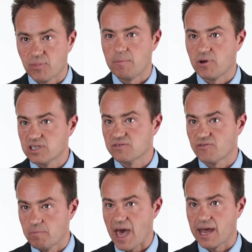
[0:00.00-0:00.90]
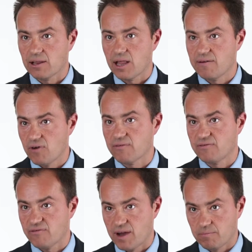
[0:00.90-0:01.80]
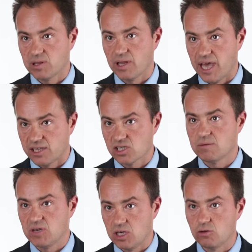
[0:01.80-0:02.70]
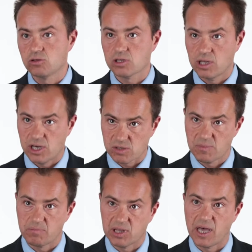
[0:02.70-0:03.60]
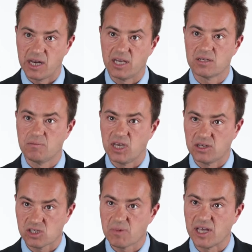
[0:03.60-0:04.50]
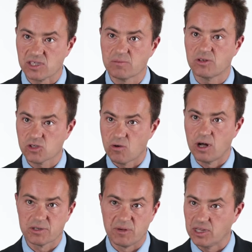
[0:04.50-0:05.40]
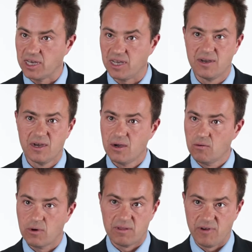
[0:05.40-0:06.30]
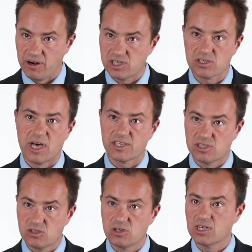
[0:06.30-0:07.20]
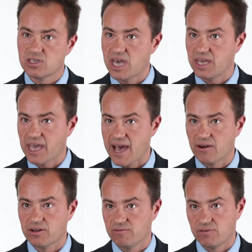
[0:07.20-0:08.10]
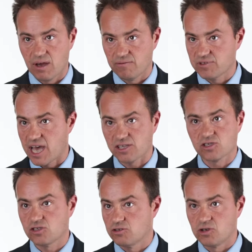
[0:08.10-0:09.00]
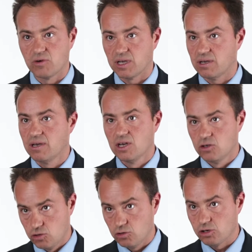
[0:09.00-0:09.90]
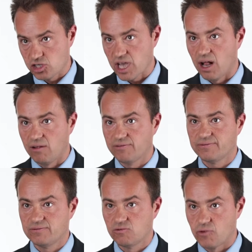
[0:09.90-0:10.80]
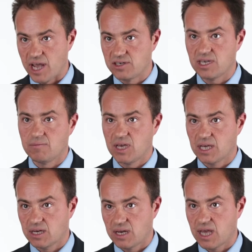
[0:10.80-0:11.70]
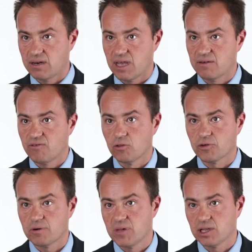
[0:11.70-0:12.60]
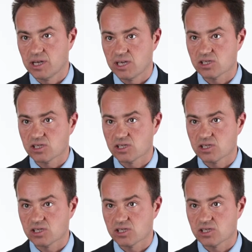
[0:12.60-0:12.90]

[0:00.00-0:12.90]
preparation for battle, I've often found plans to be useless, but planning to be indispensable. So ultimately, what are the various lessons you can take out of tests you're doing to yourself, red teaming and vulnerability